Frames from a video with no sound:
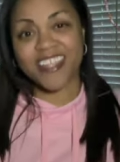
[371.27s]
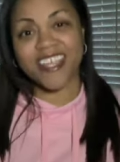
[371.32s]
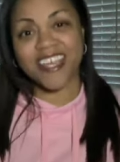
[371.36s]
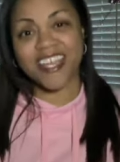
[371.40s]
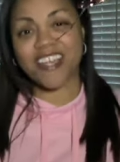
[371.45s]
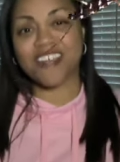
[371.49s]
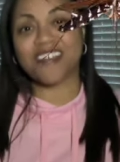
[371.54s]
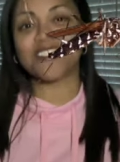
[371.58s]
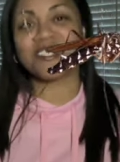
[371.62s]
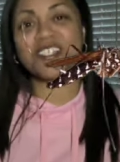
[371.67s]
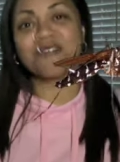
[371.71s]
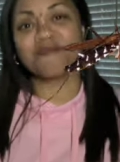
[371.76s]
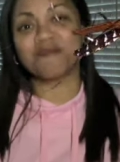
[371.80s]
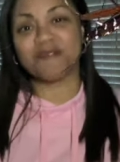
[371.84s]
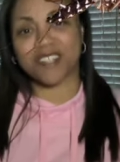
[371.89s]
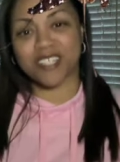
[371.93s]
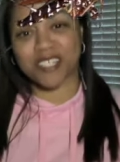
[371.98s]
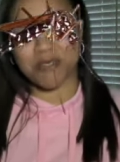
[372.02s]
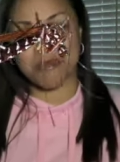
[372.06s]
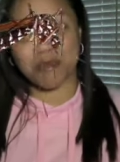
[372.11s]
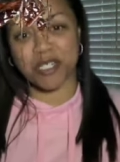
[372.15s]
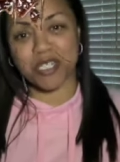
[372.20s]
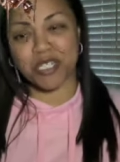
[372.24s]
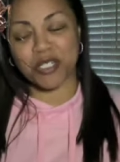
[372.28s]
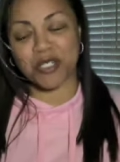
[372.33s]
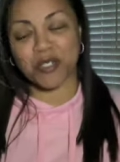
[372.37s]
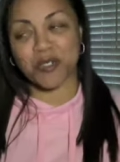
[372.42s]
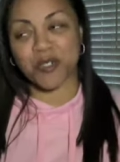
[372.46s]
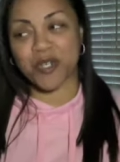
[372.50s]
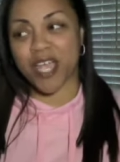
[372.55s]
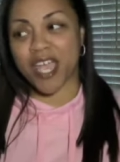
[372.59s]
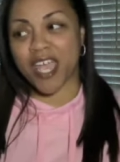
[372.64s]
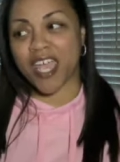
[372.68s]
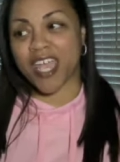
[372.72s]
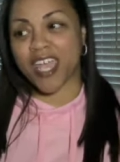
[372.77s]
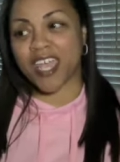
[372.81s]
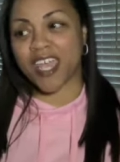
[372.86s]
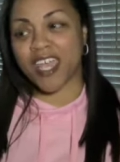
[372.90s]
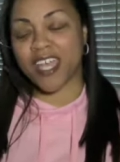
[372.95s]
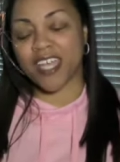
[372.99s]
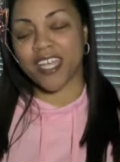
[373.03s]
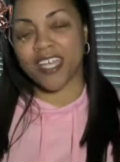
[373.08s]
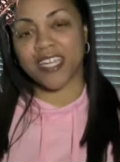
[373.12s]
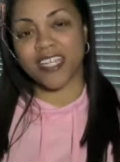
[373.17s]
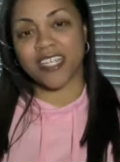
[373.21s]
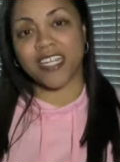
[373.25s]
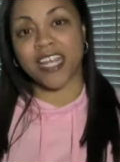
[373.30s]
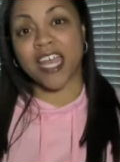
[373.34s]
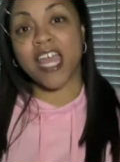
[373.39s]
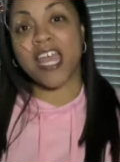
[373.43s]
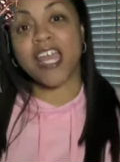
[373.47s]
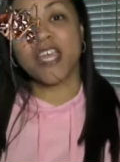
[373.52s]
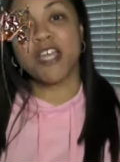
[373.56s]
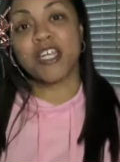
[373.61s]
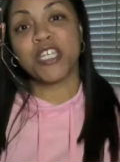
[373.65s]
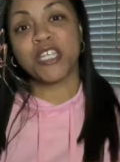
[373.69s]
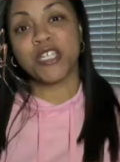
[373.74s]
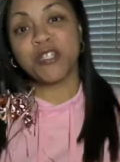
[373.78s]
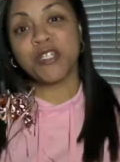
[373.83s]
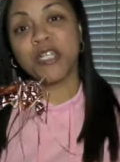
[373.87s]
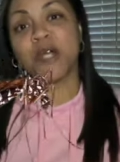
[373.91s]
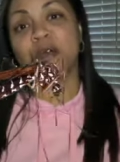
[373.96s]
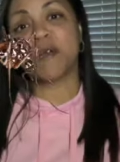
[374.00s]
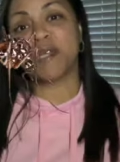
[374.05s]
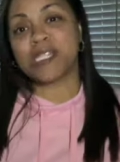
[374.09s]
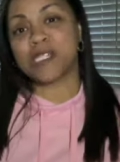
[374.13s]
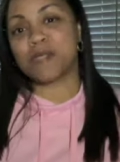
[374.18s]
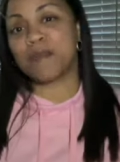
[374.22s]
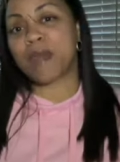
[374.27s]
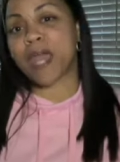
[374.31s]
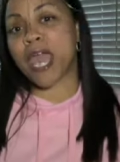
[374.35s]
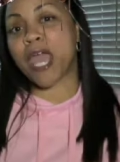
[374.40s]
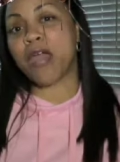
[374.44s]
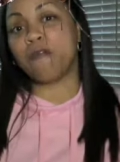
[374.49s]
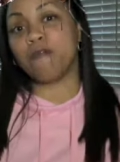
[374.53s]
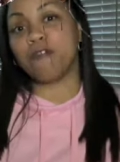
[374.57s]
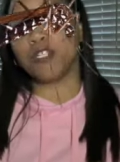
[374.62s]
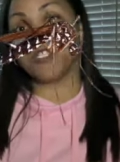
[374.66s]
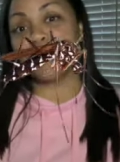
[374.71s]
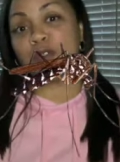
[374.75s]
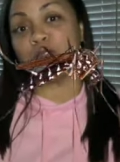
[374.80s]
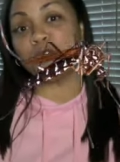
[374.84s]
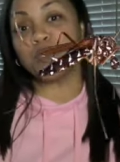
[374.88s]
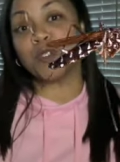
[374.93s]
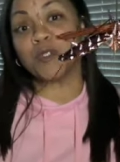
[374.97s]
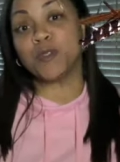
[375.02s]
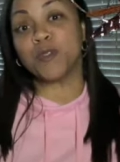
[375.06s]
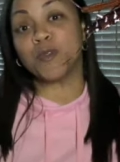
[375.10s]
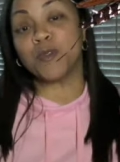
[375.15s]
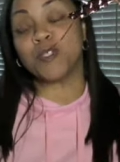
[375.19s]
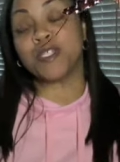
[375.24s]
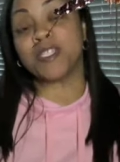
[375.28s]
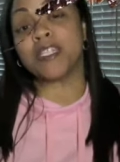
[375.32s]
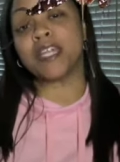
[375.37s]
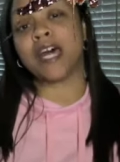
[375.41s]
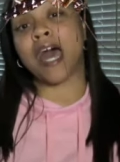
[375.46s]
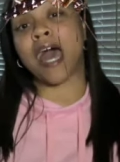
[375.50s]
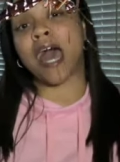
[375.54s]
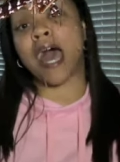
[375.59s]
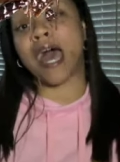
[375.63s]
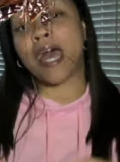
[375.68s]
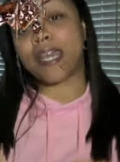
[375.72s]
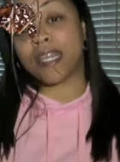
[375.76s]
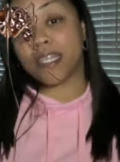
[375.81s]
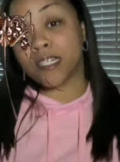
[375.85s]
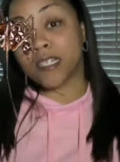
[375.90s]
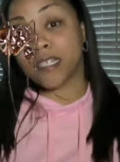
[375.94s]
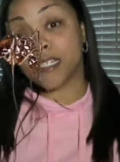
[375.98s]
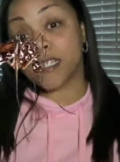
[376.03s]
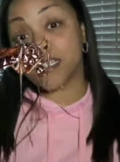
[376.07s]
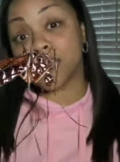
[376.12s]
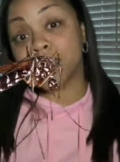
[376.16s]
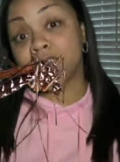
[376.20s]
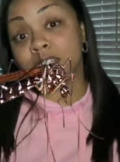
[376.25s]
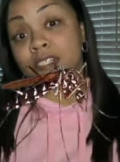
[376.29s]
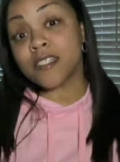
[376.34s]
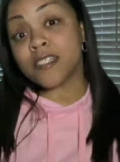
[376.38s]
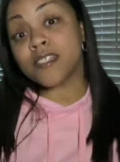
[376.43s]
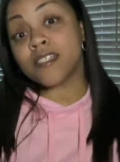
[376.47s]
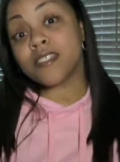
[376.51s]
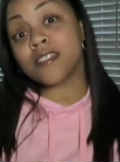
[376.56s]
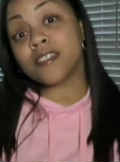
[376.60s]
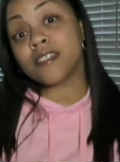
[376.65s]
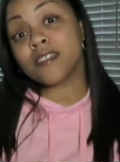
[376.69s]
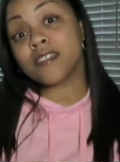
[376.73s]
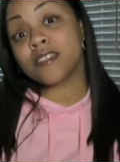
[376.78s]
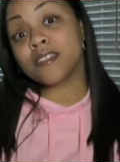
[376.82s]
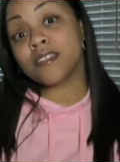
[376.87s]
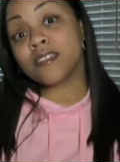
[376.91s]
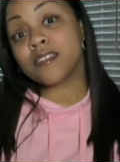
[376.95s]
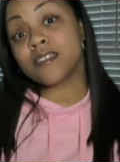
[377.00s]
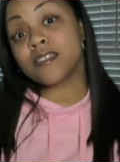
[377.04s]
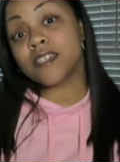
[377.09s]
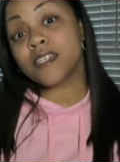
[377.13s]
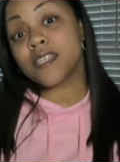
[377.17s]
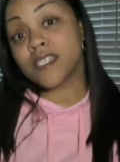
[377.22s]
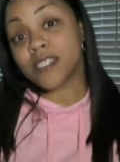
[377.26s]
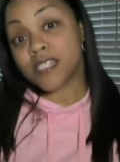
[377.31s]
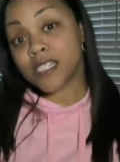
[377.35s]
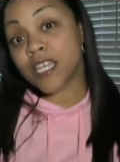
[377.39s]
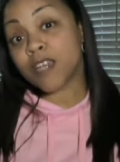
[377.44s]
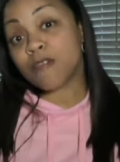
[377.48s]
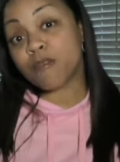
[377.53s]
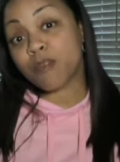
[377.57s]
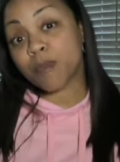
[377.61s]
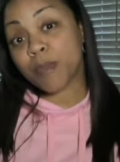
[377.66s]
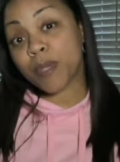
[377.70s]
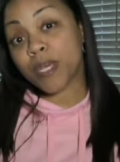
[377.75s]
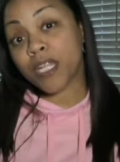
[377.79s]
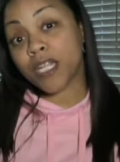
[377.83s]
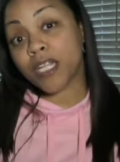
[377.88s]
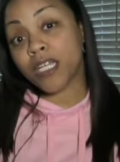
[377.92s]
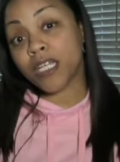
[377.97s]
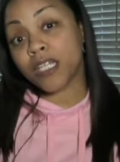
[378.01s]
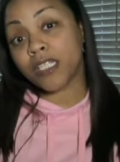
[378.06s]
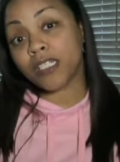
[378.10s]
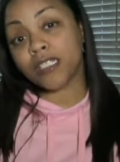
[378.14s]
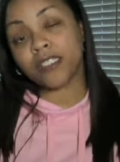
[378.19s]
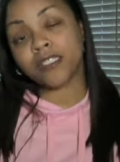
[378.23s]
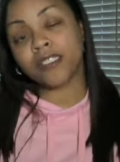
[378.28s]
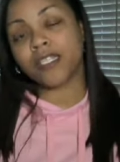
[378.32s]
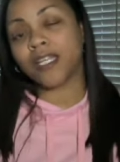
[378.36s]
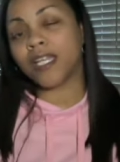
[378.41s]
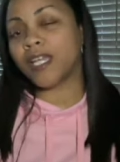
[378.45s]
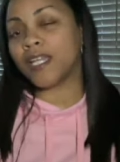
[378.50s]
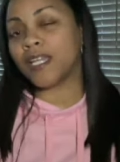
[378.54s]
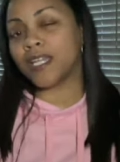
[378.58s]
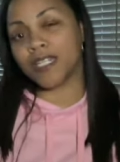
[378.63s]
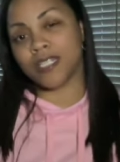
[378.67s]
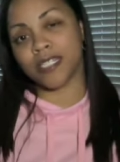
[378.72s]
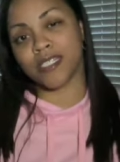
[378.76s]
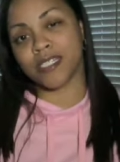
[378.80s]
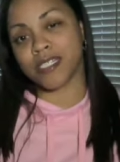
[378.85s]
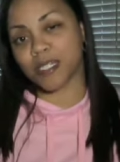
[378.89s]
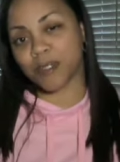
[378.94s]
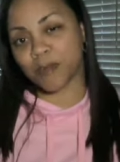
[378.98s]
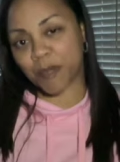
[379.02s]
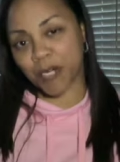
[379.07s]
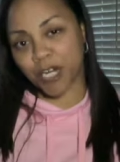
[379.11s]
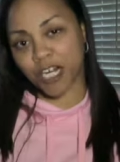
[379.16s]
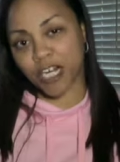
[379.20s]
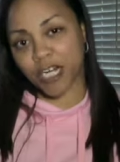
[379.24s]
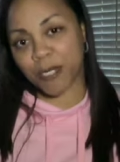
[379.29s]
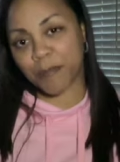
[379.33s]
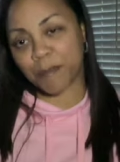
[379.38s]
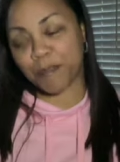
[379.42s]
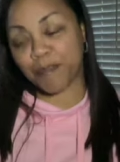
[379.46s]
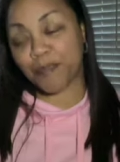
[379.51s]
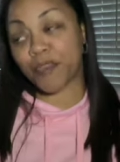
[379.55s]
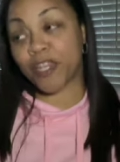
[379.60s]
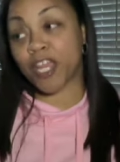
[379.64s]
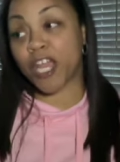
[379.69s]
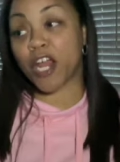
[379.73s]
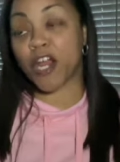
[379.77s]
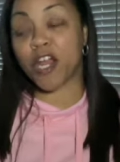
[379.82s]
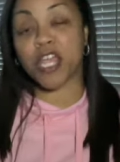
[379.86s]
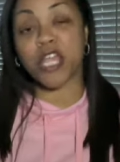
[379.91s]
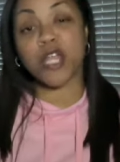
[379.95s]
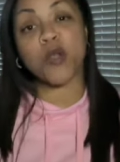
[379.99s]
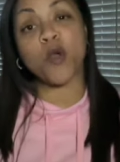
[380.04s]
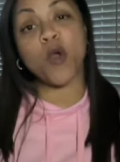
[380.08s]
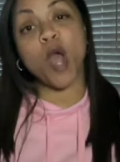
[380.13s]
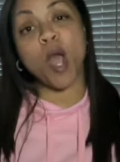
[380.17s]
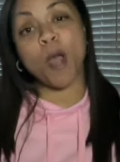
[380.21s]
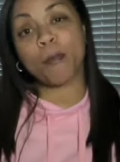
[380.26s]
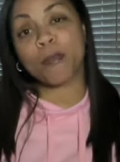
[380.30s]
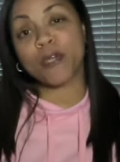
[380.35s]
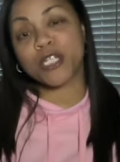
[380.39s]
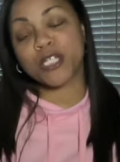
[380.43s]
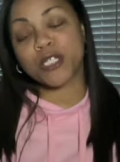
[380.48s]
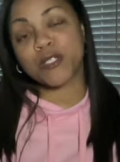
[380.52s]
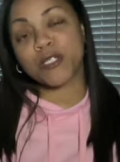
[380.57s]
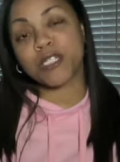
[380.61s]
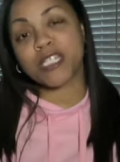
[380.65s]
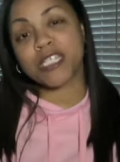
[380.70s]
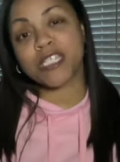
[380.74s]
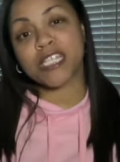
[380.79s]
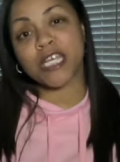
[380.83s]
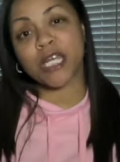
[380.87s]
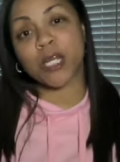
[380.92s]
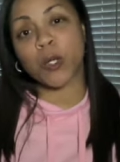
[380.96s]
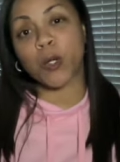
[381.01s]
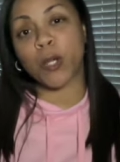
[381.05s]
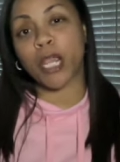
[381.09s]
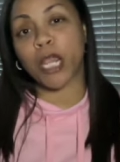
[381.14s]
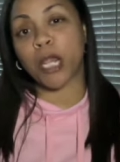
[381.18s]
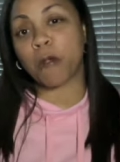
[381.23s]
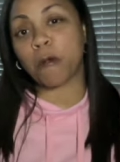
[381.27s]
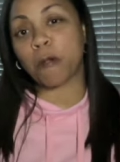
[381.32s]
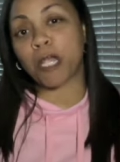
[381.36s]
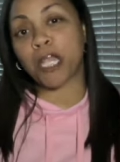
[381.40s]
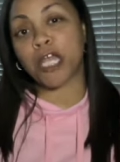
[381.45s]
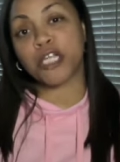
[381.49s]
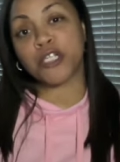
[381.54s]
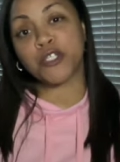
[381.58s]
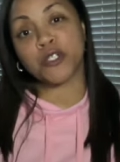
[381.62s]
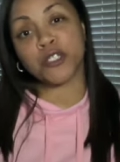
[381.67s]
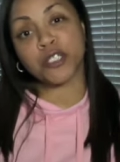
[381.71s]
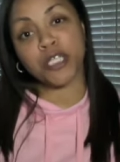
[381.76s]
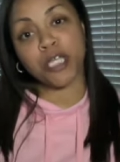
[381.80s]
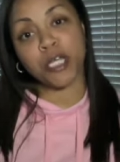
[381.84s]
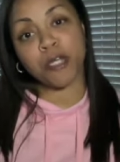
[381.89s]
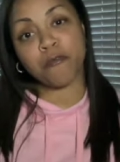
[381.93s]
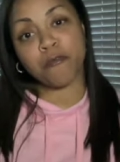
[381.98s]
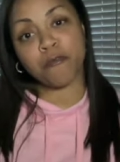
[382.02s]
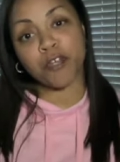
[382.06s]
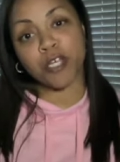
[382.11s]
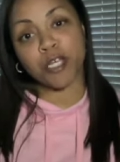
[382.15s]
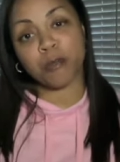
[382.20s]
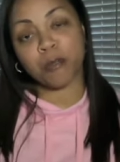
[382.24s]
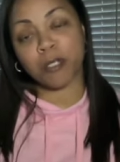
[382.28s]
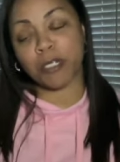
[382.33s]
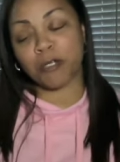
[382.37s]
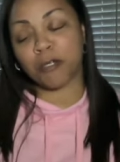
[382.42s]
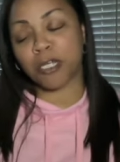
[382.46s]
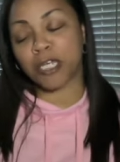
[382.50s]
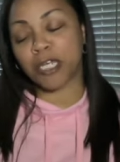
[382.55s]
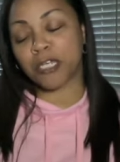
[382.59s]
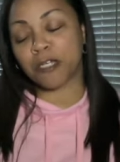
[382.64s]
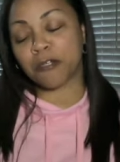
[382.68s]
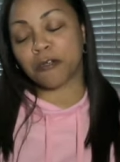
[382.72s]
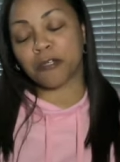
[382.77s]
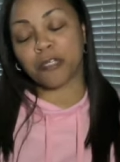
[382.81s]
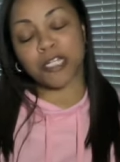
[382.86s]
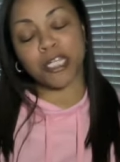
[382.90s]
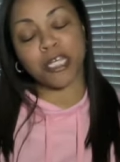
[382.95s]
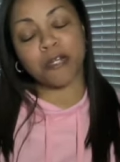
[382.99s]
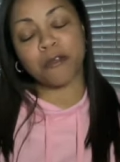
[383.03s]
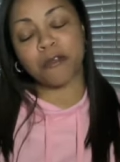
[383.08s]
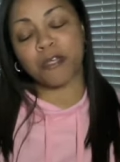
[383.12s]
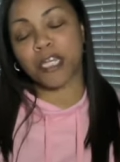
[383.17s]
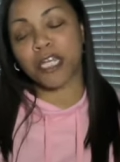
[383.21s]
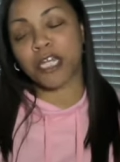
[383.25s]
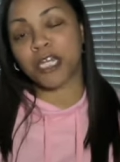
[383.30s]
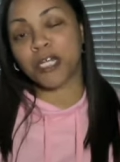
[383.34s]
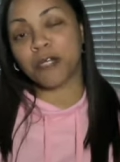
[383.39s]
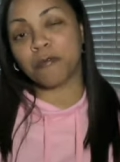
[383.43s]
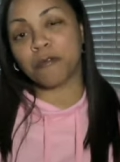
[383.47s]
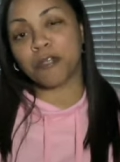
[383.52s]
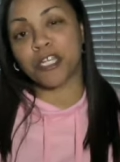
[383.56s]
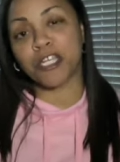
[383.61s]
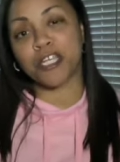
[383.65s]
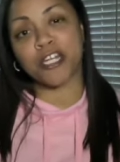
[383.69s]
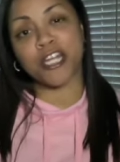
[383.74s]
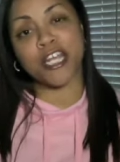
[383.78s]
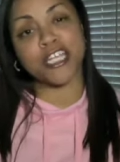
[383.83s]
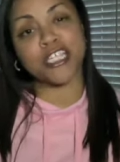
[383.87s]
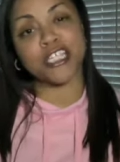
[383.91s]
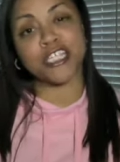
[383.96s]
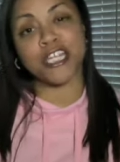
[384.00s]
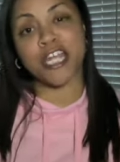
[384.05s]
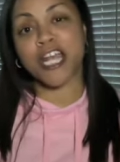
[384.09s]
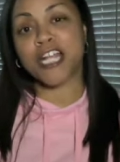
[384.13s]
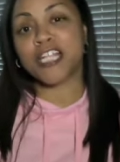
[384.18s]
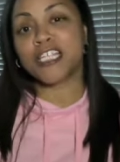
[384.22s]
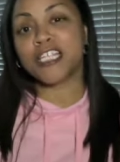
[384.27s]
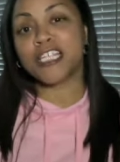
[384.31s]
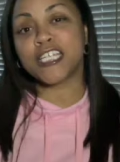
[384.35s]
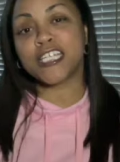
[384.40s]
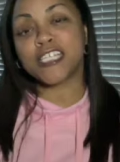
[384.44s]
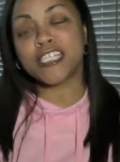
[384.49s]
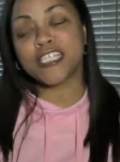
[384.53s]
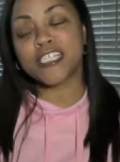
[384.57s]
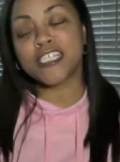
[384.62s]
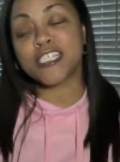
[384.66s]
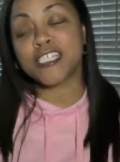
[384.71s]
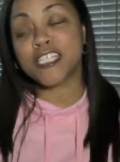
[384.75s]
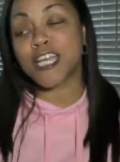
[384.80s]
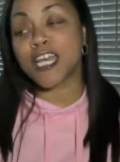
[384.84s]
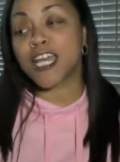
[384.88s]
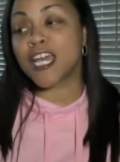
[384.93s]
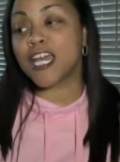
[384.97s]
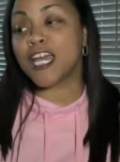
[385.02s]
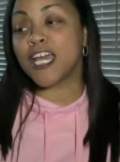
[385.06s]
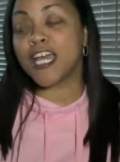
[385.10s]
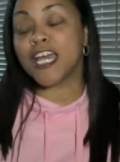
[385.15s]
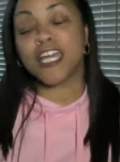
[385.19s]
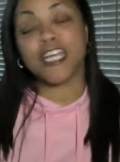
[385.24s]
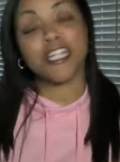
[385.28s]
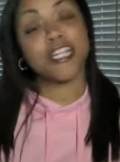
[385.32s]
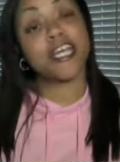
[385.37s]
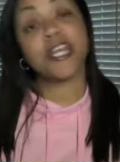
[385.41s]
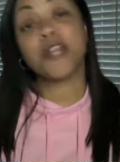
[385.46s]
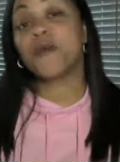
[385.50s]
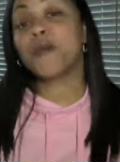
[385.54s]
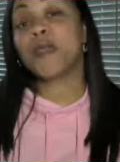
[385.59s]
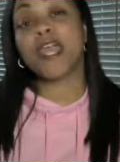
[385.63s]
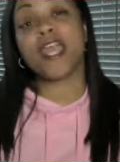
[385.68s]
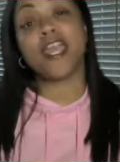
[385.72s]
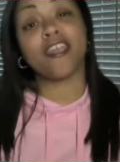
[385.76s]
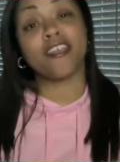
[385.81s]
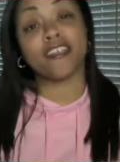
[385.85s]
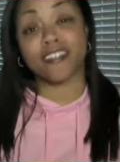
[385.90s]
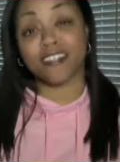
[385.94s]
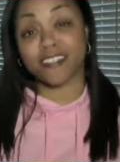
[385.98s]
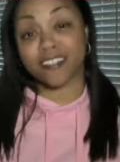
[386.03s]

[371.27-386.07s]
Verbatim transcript: they are something special. And you know it's bad when you use the island's insect repellent and it doesn't work. They are equal opportunists. They don't care what country you come from. They don't care. They don't care what your nationality is they don't care.